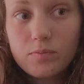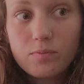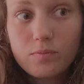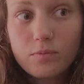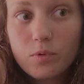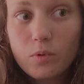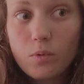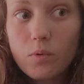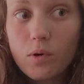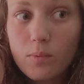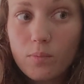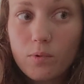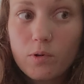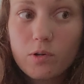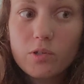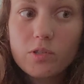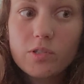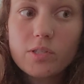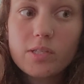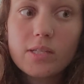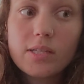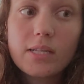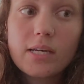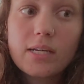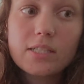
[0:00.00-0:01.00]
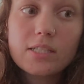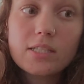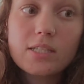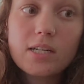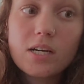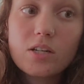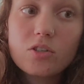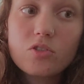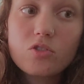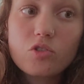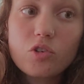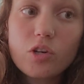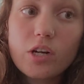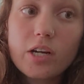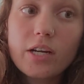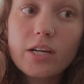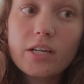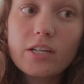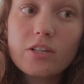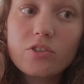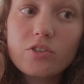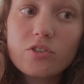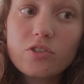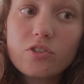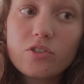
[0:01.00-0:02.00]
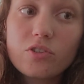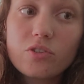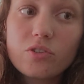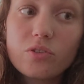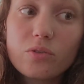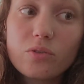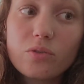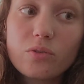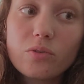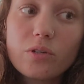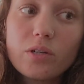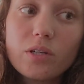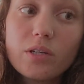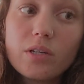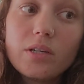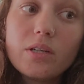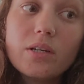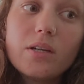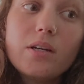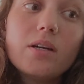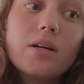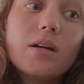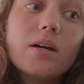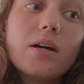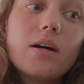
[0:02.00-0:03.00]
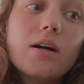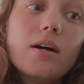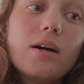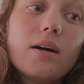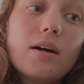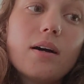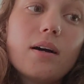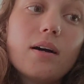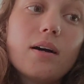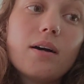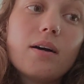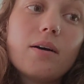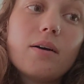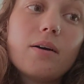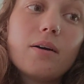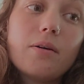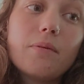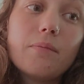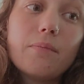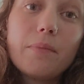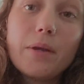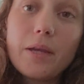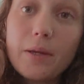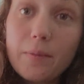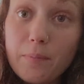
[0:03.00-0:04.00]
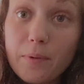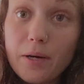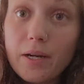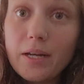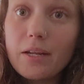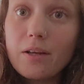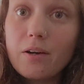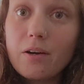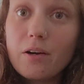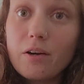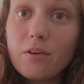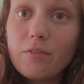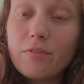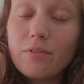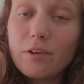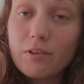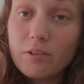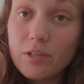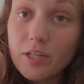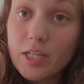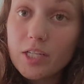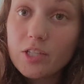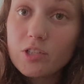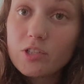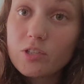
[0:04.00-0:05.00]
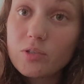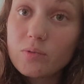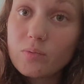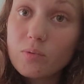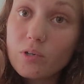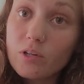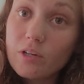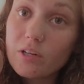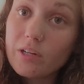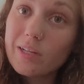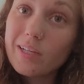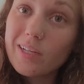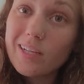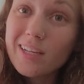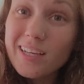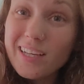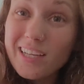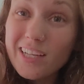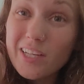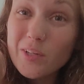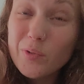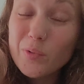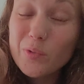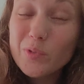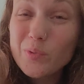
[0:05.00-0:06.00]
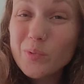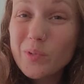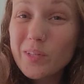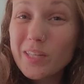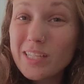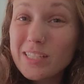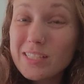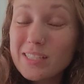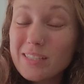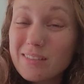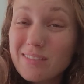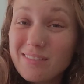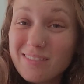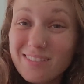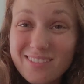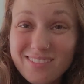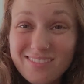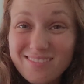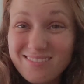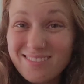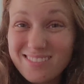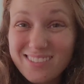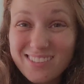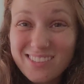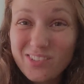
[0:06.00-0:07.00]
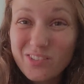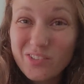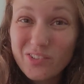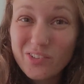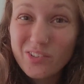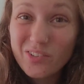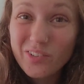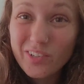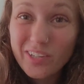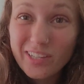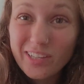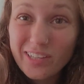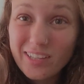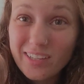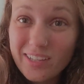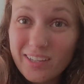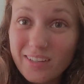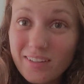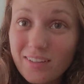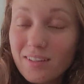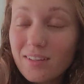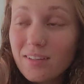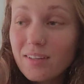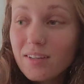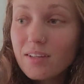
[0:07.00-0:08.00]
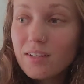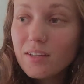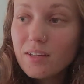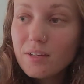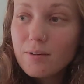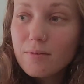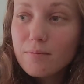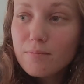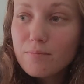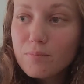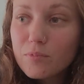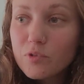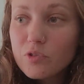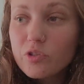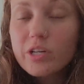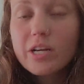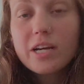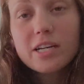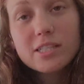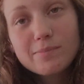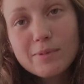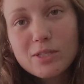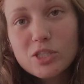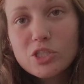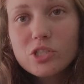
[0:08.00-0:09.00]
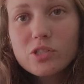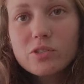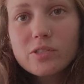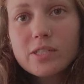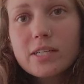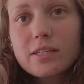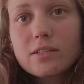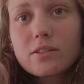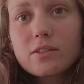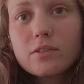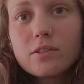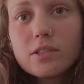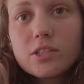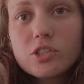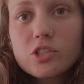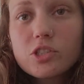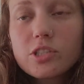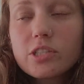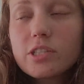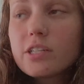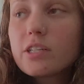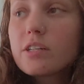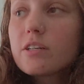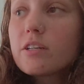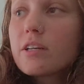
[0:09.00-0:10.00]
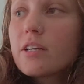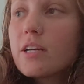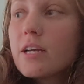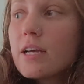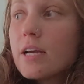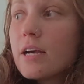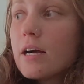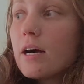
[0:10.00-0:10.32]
the one person that's not trying to make money off foundation work. He was the one that said, don't do anything. So I asked my geotechnical engineer,